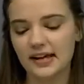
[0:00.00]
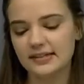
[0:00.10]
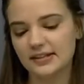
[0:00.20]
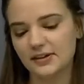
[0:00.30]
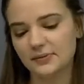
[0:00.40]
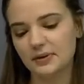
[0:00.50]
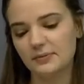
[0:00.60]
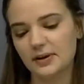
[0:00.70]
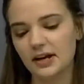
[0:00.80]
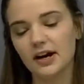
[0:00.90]
So when
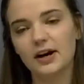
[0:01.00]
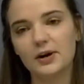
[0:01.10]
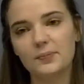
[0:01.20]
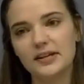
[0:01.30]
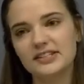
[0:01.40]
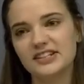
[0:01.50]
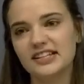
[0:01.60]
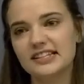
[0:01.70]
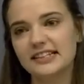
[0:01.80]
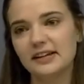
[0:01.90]
we are open
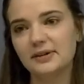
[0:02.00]
during the day,